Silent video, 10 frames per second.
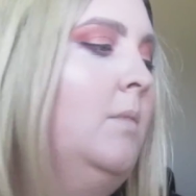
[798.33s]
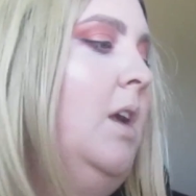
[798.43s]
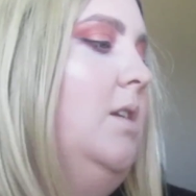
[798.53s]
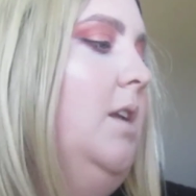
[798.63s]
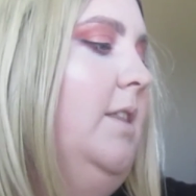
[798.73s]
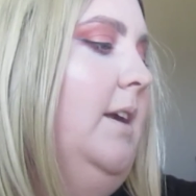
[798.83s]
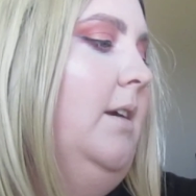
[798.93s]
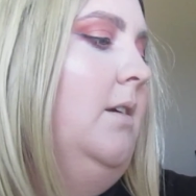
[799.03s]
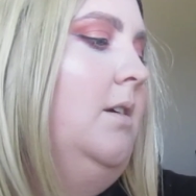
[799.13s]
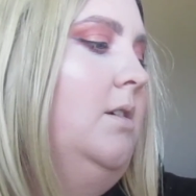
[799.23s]
Nothing
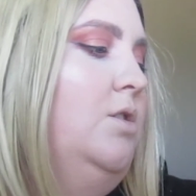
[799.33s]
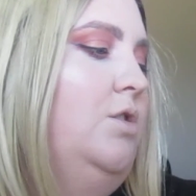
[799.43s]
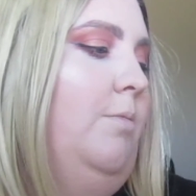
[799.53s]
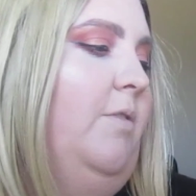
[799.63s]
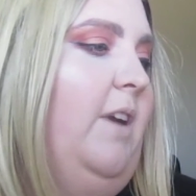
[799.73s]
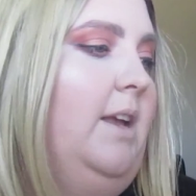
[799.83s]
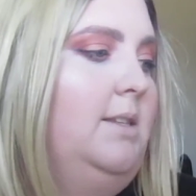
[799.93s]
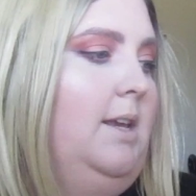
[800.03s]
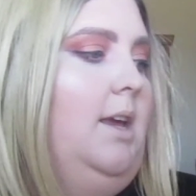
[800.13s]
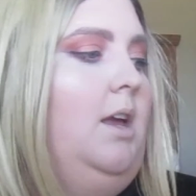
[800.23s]
super
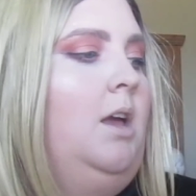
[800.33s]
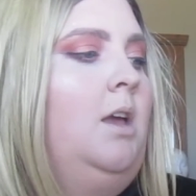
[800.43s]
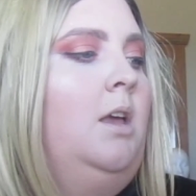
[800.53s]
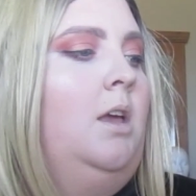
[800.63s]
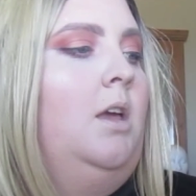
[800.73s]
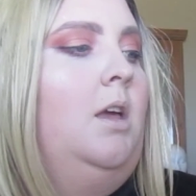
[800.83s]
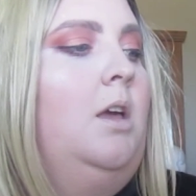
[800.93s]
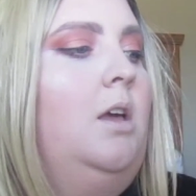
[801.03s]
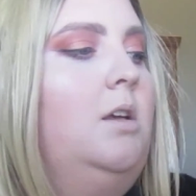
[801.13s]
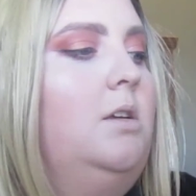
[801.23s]
fancy.
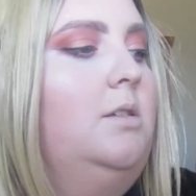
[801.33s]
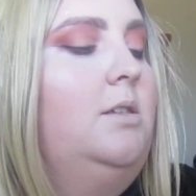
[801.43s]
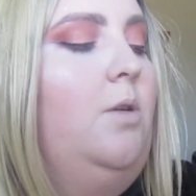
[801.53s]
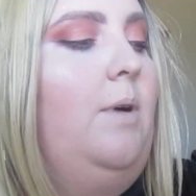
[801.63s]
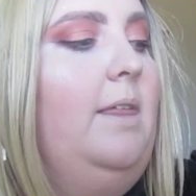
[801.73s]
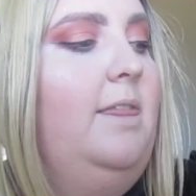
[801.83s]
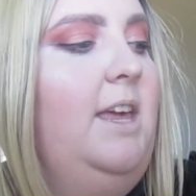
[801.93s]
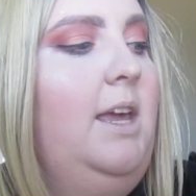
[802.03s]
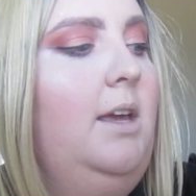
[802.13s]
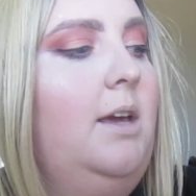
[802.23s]
So I
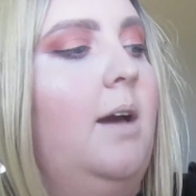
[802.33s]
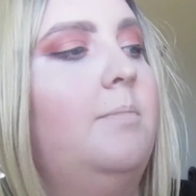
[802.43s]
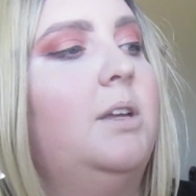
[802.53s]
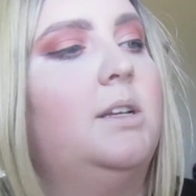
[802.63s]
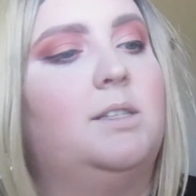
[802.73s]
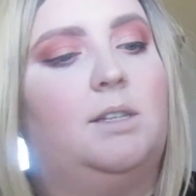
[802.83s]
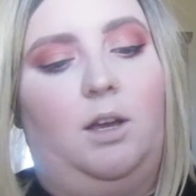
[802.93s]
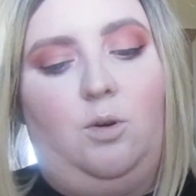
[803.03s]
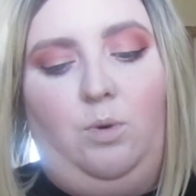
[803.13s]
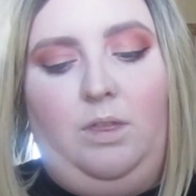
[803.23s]
think I'm going to
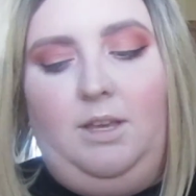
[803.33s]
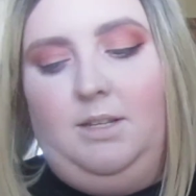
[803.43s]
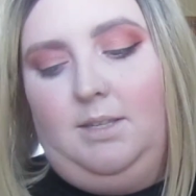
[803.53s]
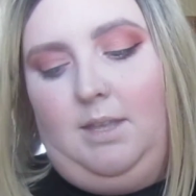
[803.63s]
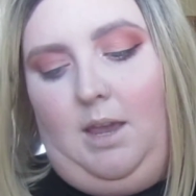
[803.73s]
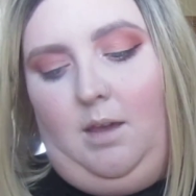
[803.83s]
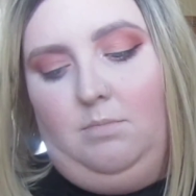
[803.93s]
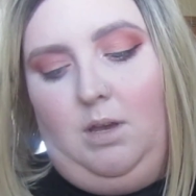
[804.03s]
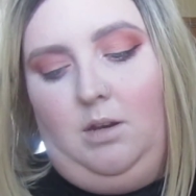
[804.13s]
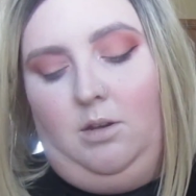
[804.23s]
stick with this theme
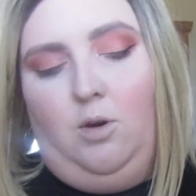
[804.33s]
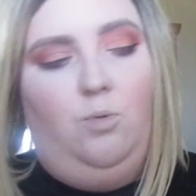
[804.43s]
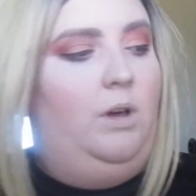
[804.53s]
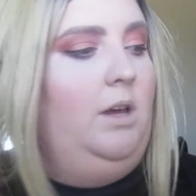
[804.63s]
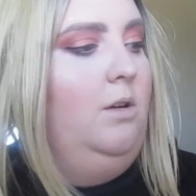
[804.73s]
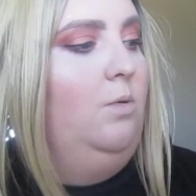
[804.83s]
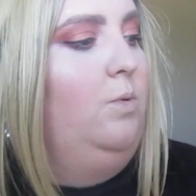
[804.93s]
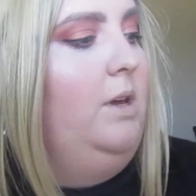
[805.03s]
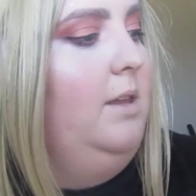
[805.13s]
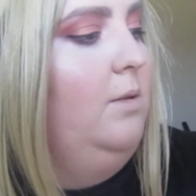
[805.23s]
and go in
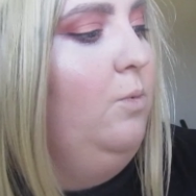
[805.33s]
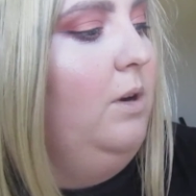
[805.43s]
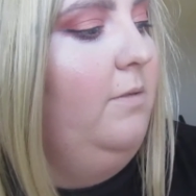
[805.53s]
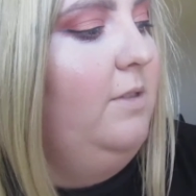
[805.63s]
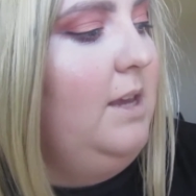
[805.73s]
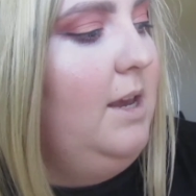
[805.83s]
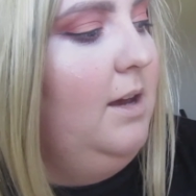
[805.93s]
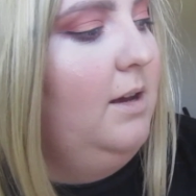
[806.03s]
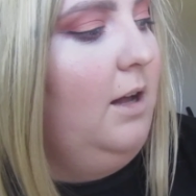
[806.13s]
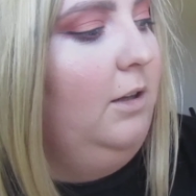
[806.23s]
with one of the
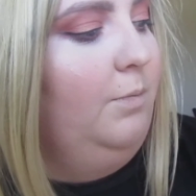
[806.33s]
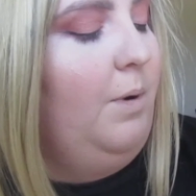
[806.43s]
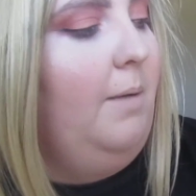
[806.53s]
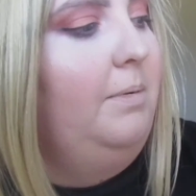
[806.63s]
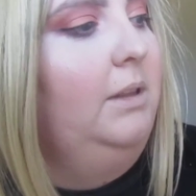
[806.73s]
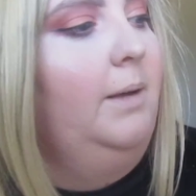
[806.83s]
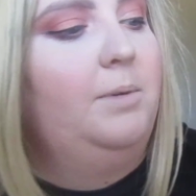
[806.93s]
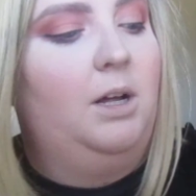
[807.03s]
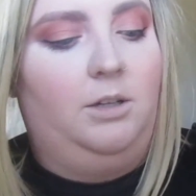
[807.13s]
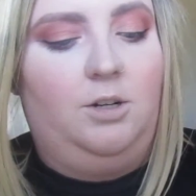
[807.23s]
Colourpop lip
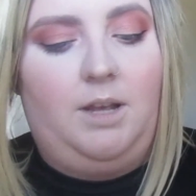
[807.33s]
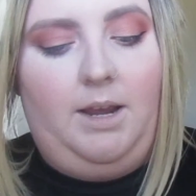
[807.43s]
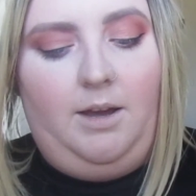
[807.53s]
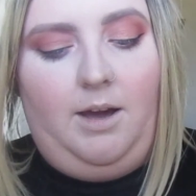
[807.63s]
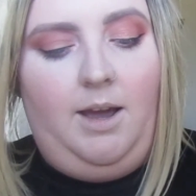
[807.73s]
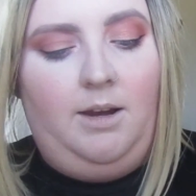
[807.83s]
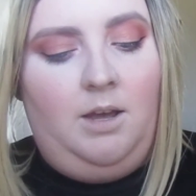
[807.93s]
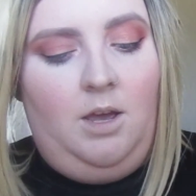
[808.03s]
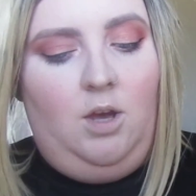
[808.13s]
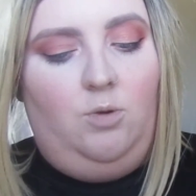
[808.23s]
colors I got,
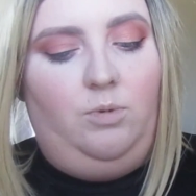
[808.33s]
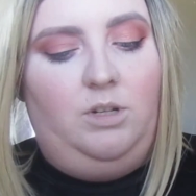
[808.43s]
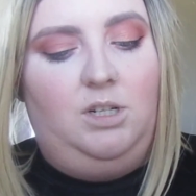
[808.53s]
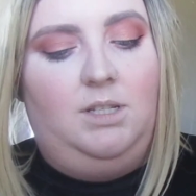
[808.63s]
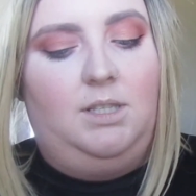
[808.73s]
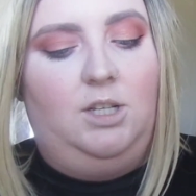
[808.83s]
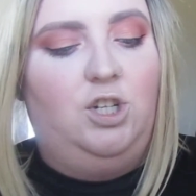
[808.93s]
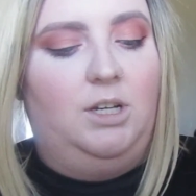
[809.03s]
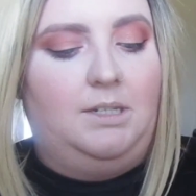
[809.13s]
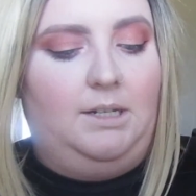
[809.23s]
which is the
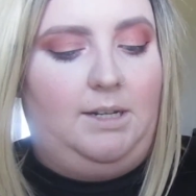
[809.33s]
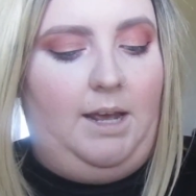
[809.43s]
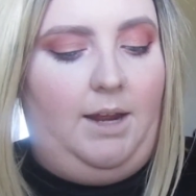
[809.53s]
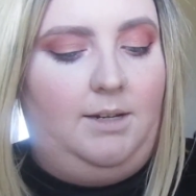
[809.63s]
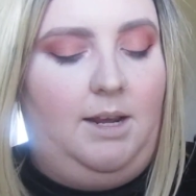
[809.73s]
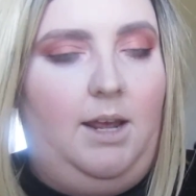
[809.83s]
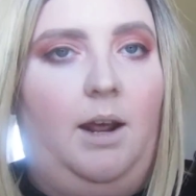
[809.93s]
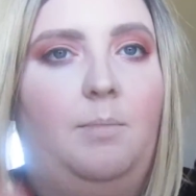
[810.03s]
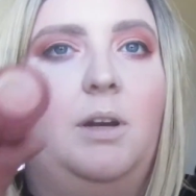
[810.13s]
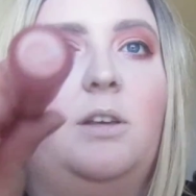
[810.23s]
Just a Tint, and
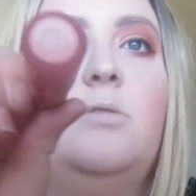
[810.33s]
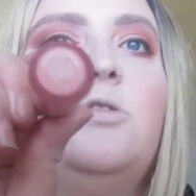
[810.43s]
I'm going to use